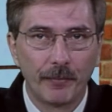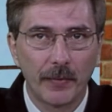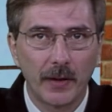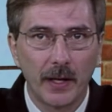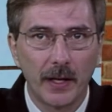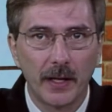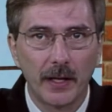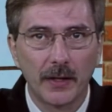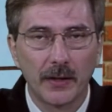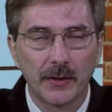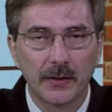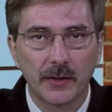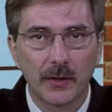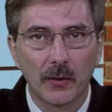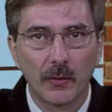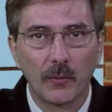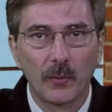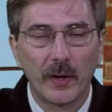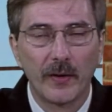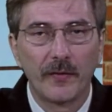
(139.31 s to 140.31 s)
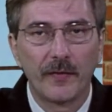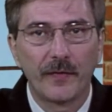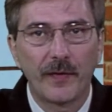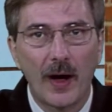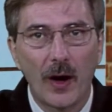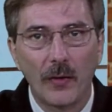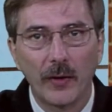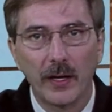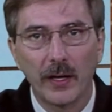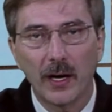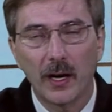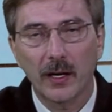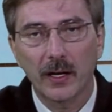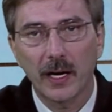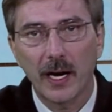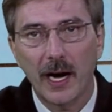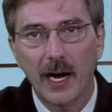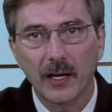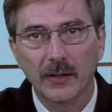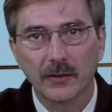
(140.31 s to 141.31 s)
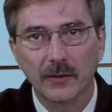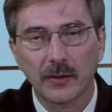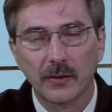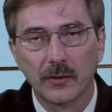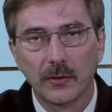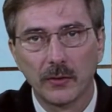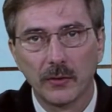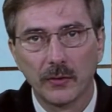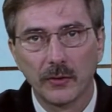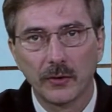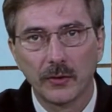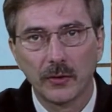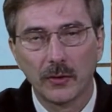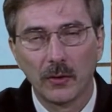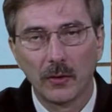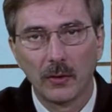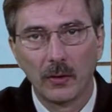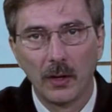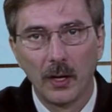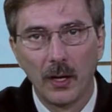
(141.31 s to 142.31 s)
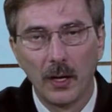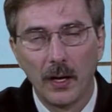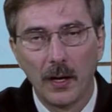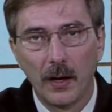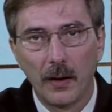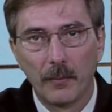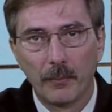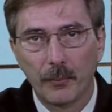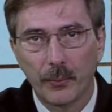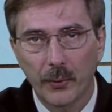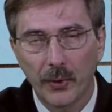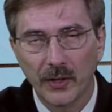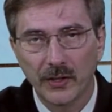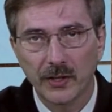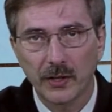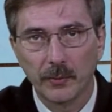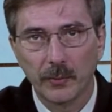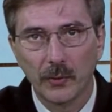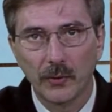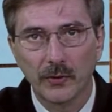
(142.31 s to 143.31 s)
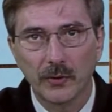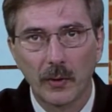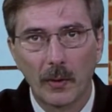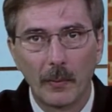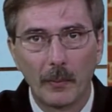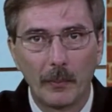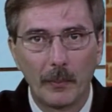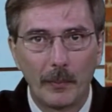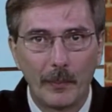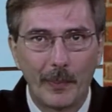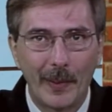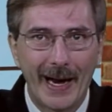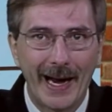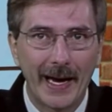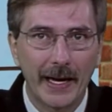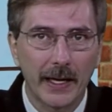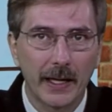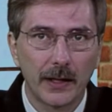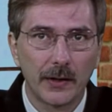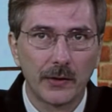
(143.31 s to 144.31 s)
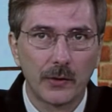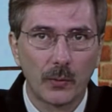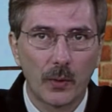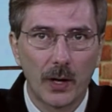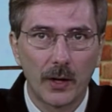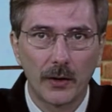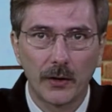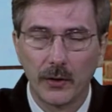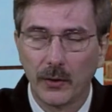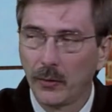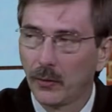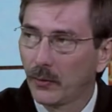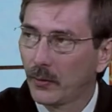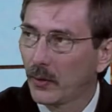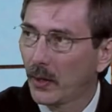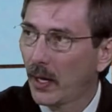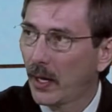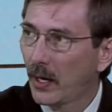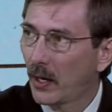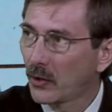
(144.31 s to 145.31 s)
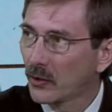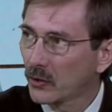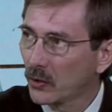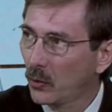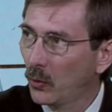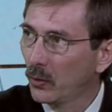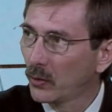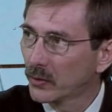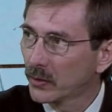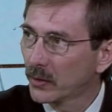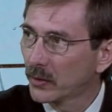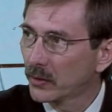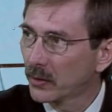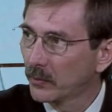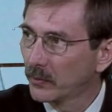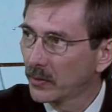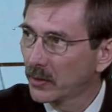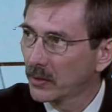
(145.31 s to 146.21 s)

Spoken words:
is refounding our constitutional principles back into our youth and our school systems.